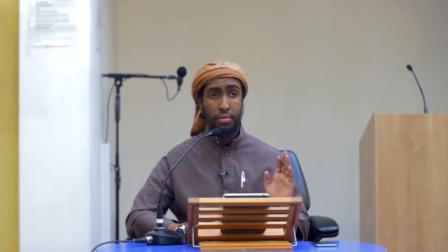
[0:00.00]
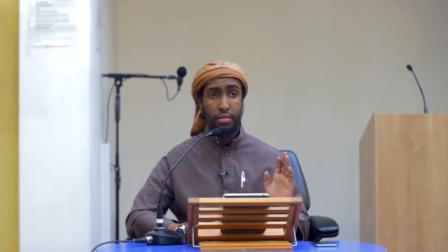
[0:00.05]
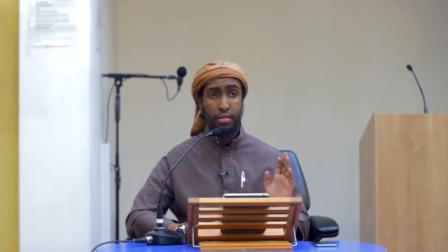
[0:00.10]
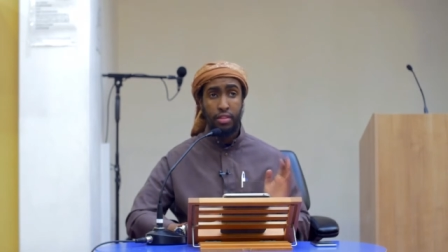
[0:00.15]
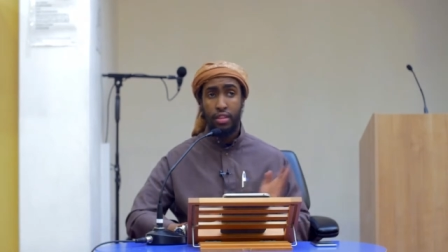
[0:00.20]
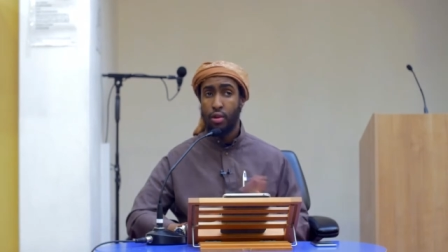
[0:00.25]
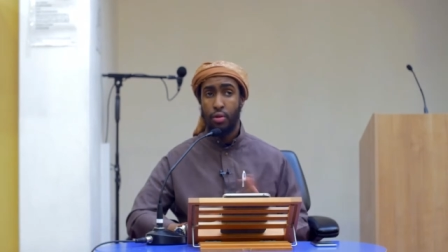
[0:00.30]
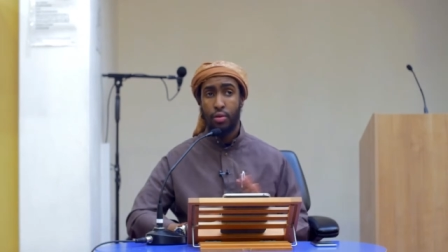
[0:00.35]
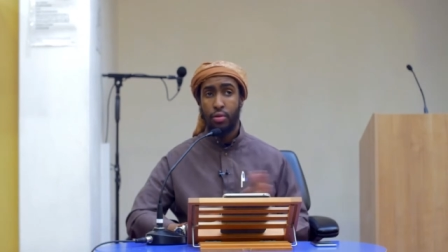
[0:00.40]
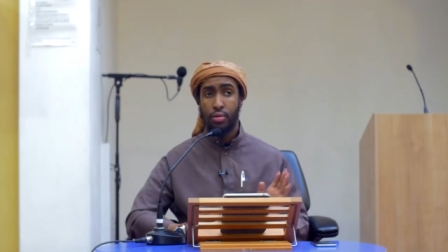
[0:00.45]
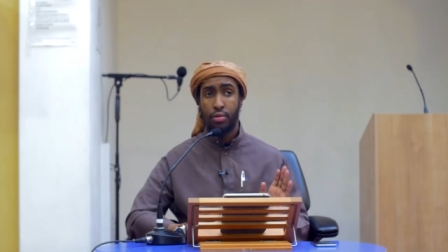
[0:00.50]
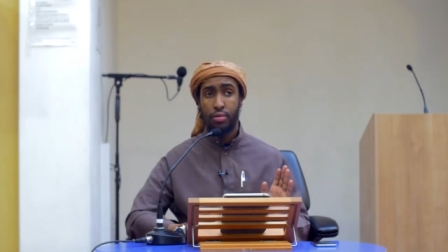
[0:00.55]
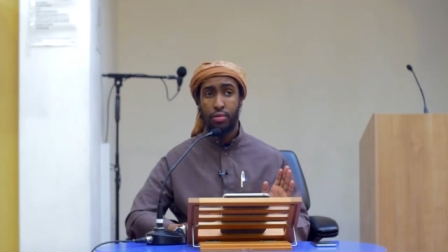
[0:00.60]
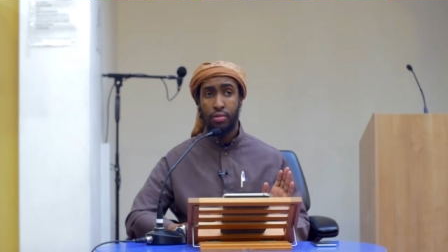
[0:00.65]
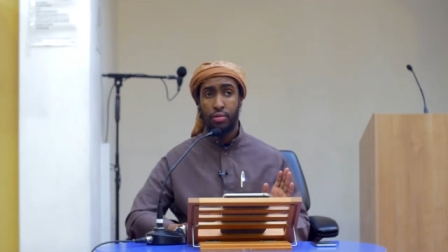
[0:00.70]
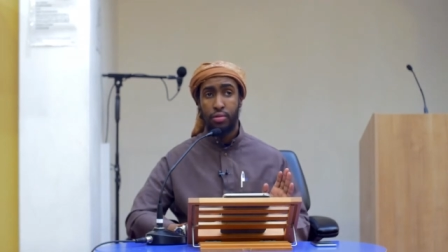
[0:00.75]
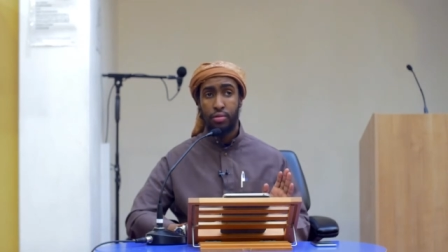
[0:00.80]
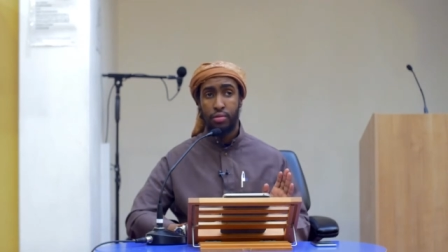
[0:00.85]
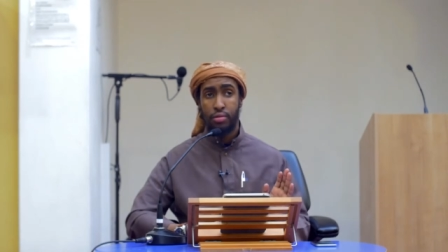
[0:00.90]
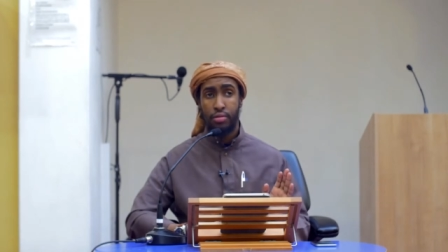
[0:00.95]
No,
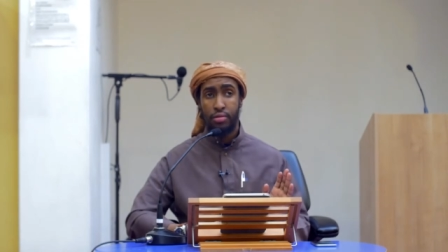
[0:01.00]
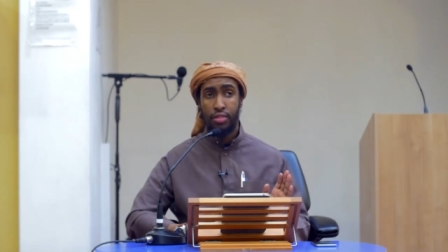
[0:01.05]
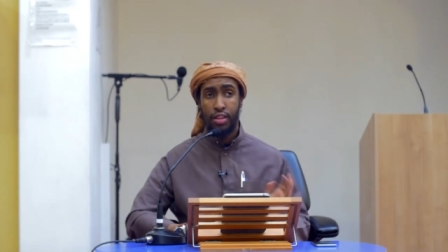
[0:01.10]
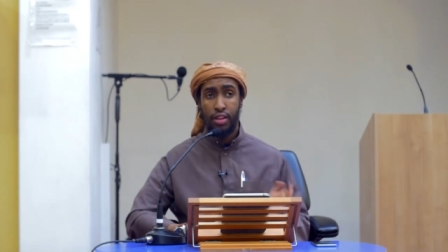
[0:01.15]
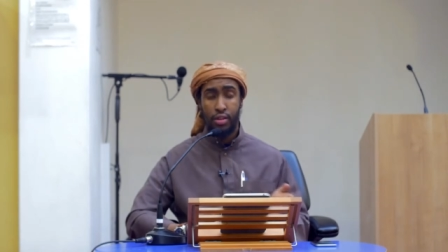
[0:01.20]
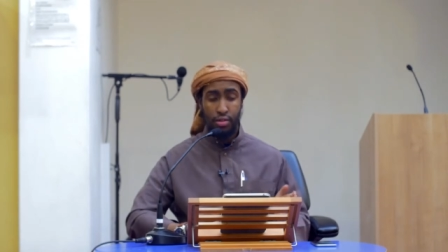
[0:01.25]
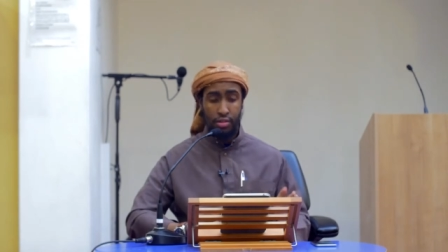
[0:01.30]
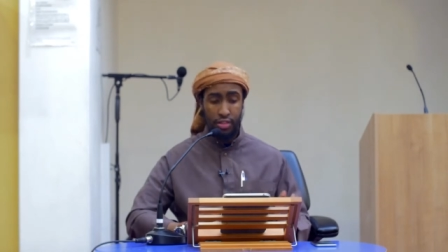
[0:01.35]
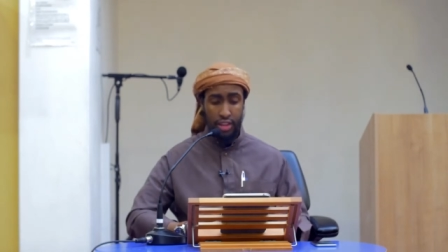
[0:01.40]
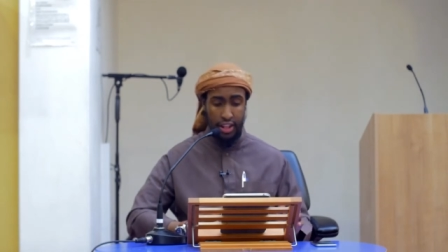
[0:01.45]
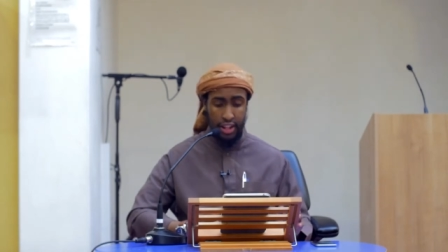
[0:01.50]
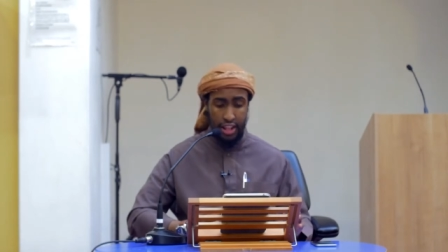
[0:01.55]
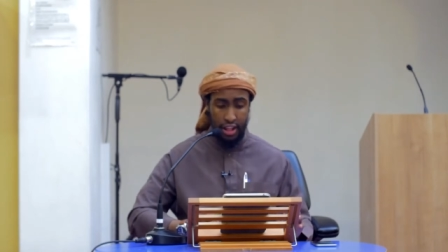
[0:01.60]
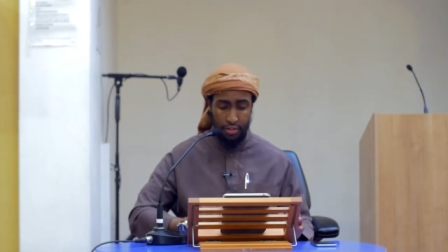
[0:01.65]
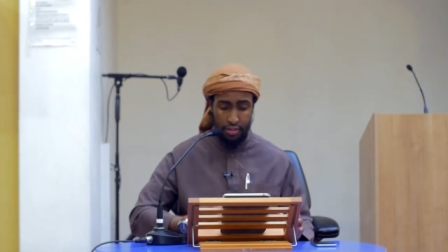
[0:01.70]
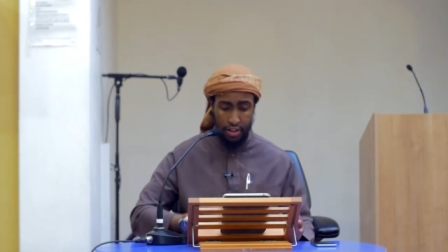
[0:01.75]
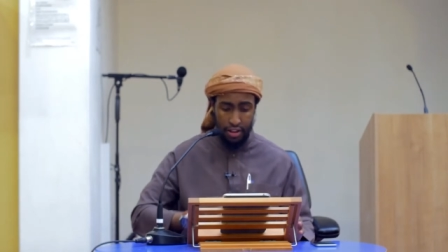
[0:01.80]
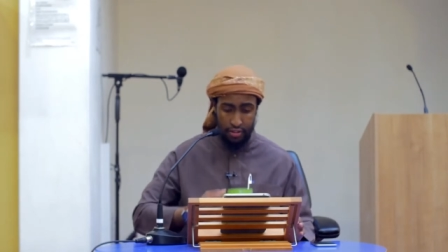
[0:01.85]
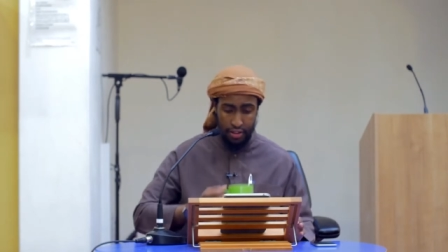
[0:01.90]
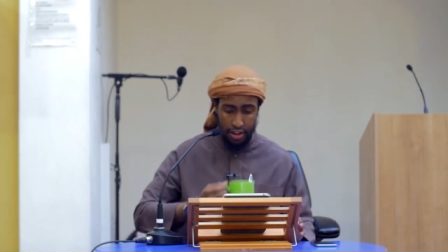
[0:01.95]
they don't stay in
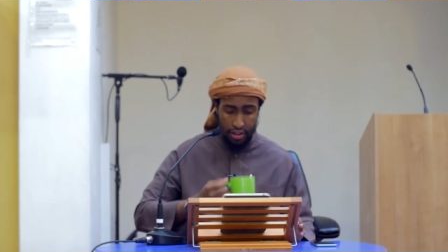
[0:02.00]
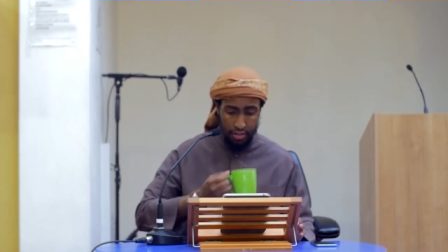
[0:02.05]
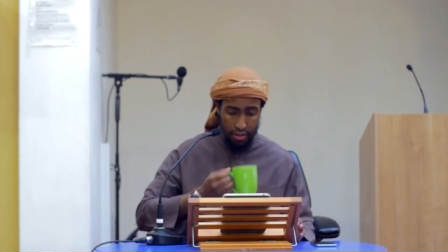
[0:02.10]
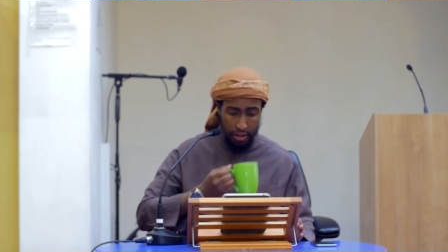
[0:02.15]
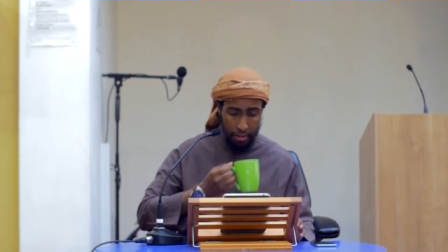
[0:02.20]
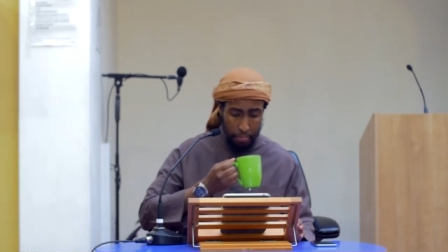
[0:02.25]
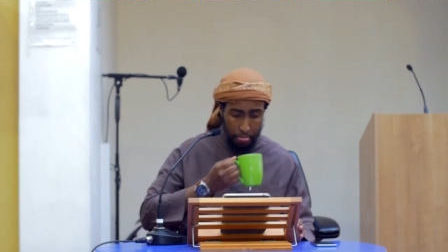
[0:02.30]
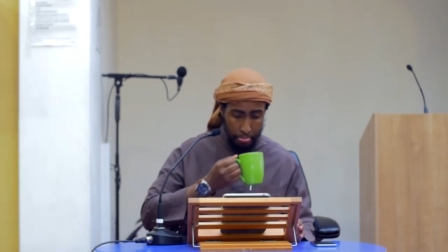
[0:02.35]
hellfire forever.